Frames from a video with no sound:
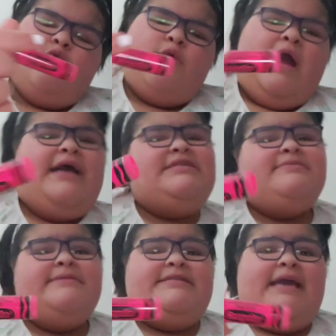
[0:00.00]

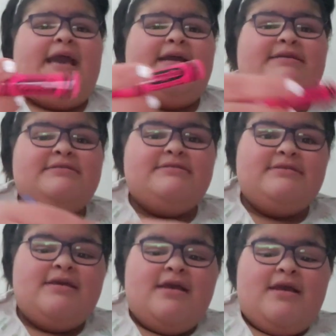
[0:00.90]

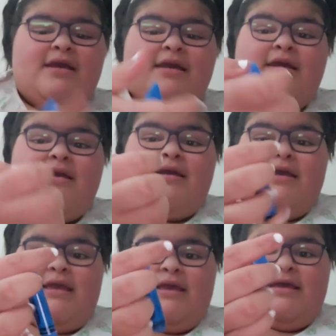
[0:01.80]
Razzmatazz,
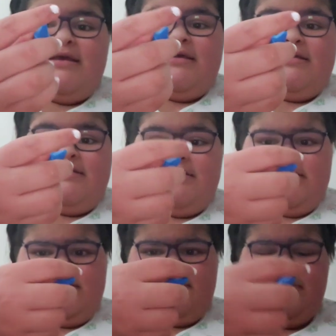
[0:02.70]

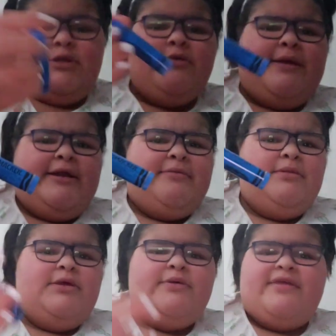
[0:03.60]
and Blueberry
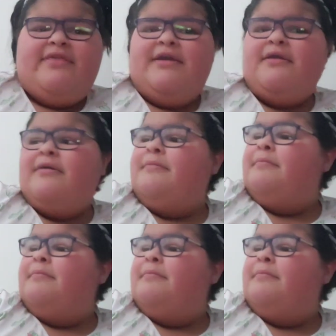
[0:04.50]
Blue, I think.